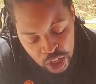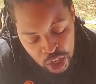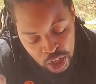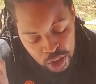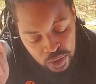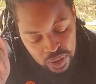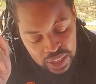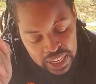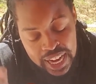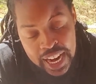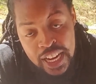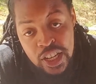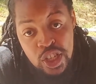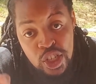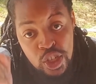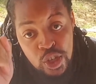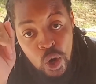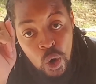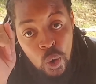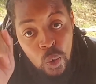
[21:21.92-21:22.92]
You
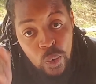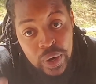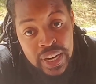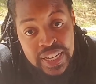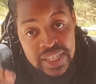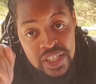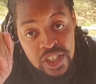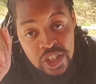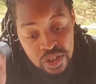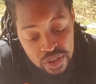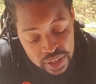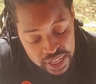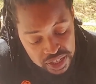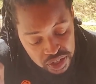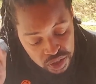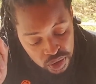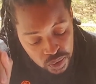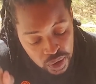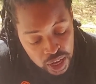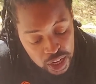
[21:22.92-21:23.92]
let your worst
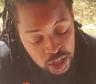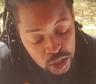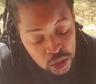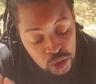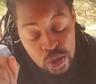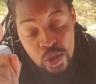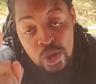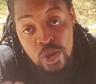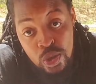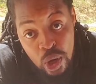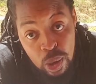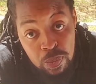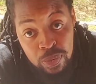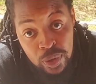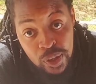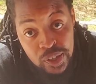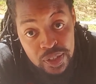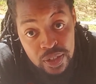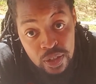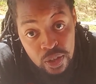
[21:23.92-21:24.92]
trades run to stop
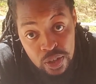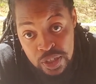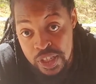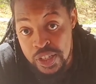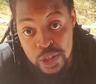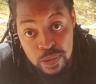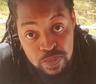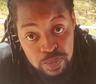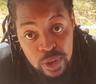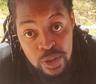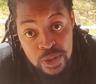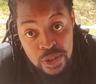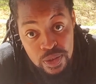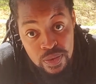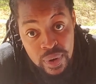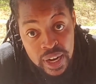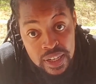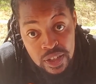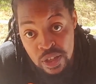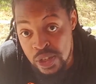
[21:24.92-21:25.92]
loss because you're supposed to,
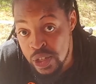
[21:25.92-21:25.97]
right?